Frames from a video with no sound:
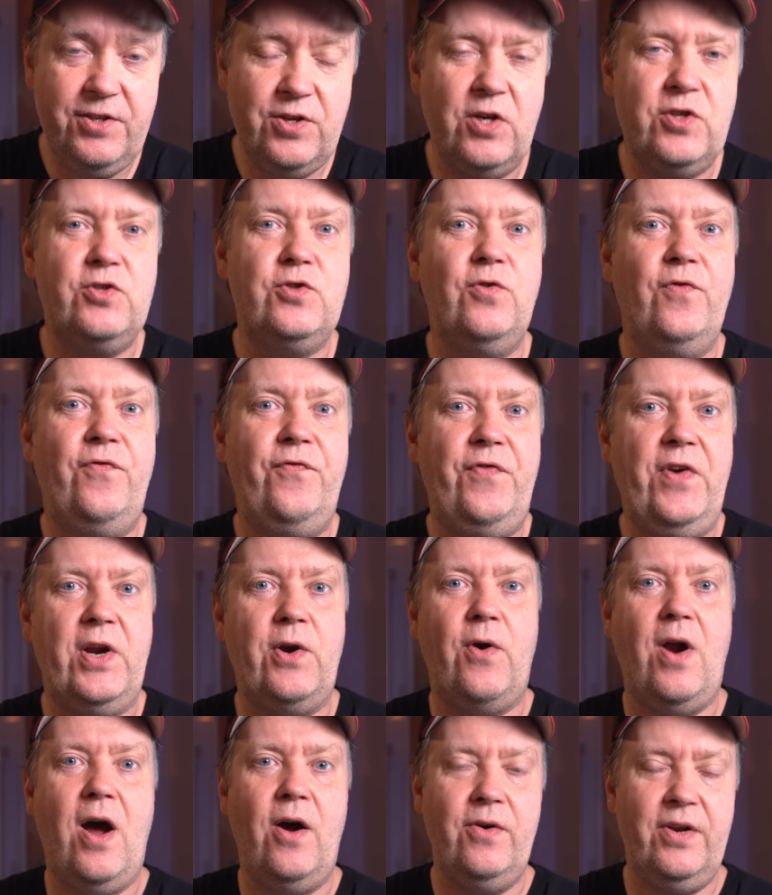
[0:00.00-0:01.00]
just to
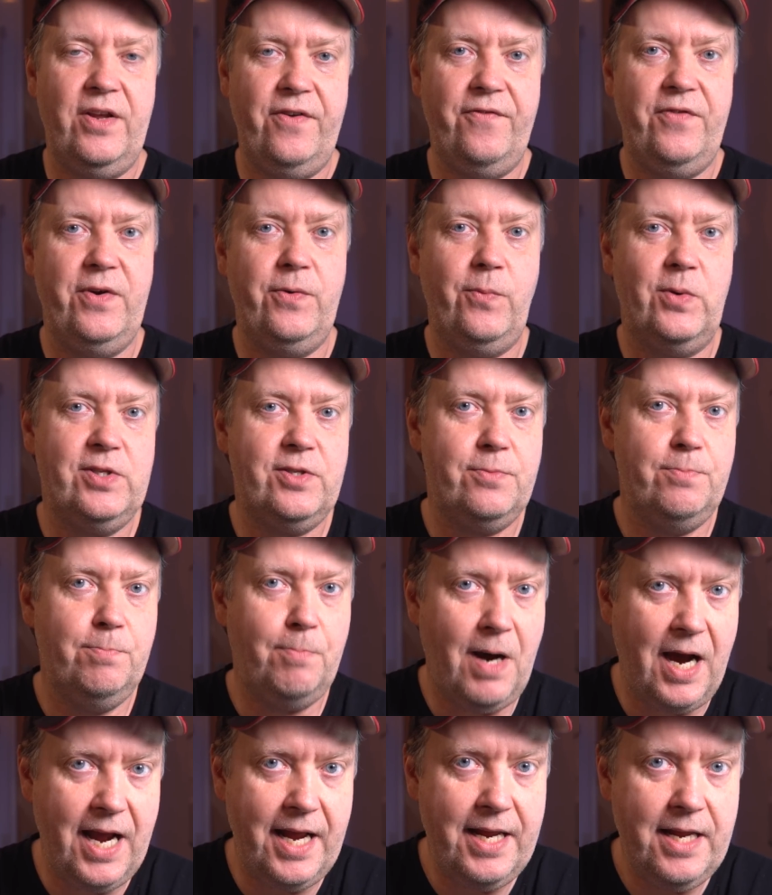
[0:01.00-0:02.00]
figure out if it was
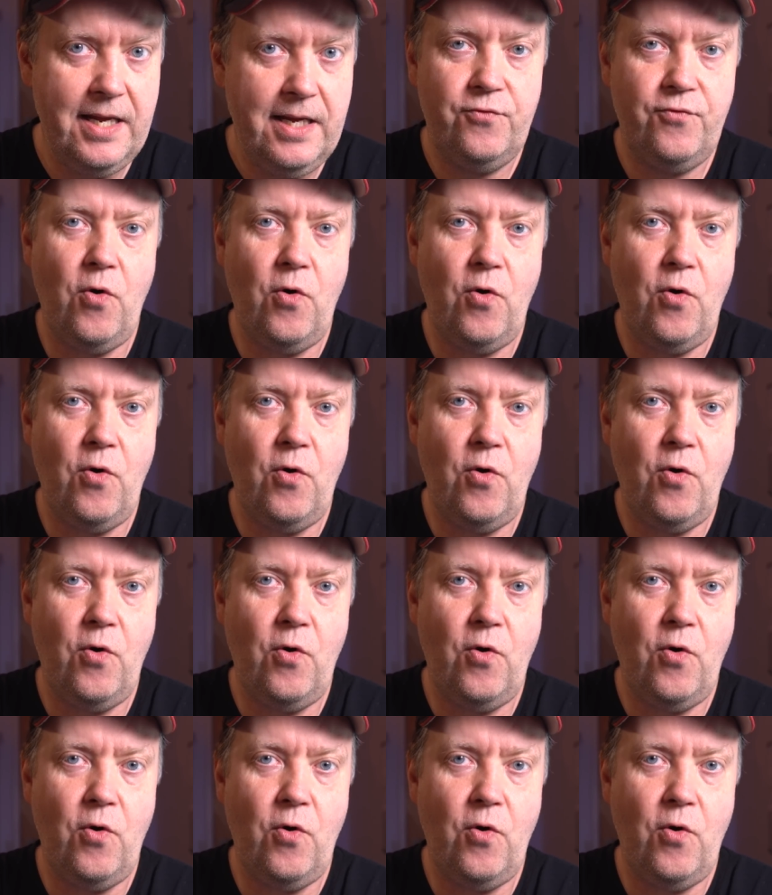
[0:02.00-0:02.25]
my